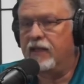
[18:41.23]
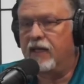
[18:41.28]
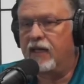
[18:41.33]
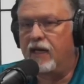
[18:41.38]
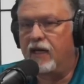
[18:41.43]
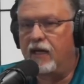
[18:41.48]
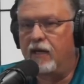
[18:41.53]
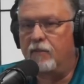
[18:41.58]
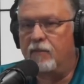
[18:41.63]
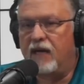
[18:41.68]

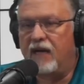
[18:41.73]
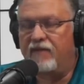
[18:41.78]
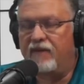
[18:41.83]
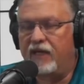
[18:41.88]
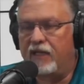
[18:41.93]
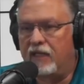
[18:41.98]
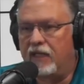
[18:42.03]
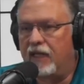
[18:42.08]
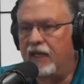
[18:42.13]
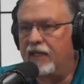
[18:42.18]
I've
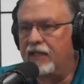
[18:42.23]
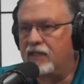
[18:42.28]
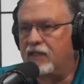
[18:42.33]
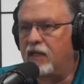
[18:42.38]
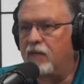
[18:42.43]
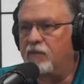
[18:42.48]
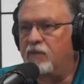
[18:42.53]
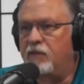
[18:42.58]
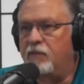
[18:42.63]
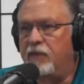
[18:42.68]
had clients
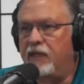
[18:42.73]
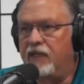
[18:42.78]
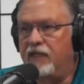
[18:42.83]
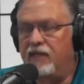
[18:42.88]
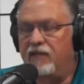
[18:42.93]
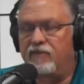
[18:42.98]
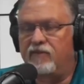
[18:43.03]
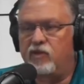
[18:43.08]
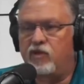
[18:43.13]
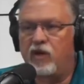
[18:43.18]
come to me
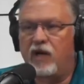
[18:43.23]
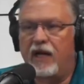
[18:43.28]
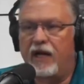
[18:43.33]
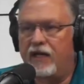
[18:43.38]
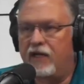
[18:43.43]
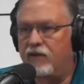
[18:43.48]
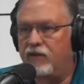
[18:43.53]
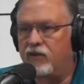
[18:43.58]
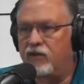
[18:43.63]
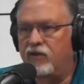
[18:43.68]
that have
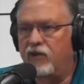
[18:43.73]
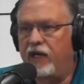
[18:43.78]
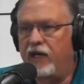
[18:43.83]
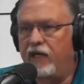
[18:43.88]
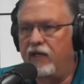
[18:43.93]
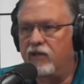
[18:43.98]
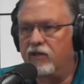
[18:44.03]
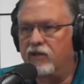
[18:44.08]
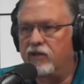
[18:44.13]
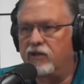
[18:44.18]
tried other
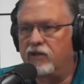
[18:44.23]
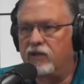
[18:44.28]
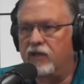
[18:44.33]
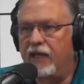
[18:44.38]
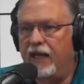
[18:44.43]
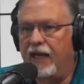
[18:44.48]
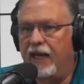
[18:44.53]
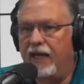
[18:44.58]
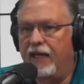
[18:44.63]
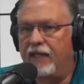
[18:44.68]
trainers,
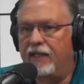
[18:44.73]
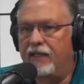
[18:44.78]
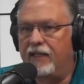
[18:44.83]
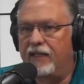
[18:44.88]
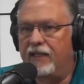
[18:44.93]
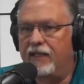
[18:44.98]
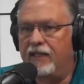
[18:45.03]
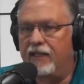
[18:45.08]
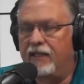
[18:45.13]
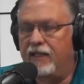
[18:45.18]

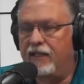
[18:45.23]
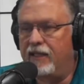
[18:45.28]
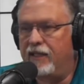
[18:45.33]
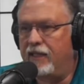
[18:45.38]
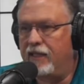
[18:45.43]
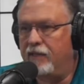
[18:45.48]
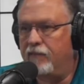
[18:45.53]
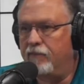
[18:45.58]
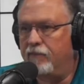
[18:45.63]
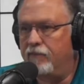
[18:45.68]
and
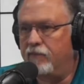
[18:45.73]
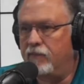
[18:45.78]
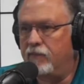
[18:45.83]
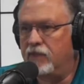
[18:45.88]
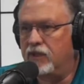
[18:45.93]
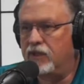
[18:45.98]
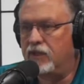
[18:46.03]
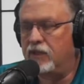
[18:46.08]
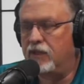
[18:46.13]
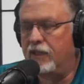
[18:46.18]
the
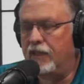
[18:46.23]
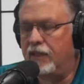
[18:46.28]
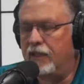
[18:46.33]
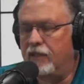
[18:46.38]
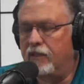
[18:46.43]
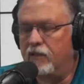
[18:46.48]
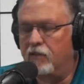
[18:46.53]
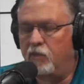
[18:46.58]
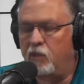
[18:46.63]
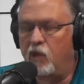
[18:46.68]

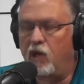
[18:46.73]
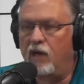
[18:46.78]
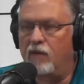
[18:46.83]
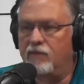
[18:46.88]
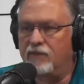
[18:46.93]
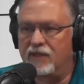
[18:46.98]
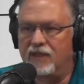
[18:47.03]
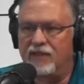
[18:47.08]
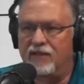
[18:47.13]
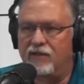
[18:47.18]

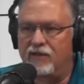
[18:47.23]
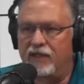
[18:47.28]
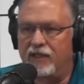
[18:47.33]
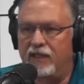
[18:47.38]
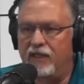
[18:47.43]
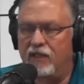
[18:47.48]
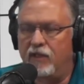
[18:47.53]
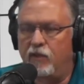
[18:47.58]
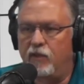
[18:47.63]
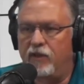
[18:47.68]
problems that they're
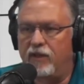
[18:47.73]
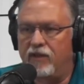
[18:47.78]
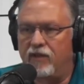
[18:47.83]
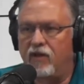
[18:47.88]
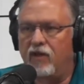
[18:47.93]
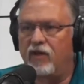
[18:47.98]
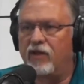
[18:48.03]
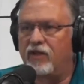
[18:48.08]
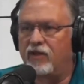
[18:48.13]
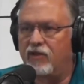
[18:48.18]
dealing with
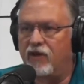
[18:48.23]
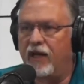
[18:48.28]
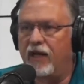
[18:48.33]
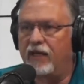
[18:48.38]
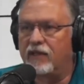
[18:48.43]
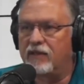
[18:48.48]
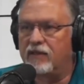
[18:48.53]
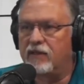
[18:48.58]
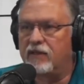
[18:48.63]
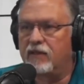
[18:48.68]
aren't
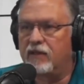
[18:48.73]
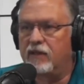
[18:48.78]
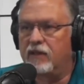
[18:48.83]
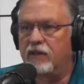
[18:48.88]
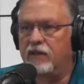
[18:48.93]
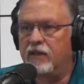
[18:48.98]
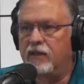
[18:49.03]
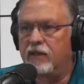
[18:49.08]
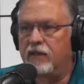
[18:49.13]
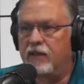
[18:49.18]
addressed.
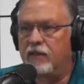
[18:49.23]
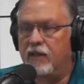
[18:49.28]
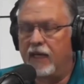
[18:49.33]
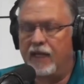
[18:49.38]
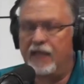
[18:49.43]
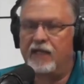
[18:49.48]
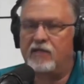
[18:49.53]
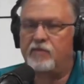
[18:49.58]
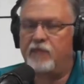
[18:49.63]
Mm-hmm. And that's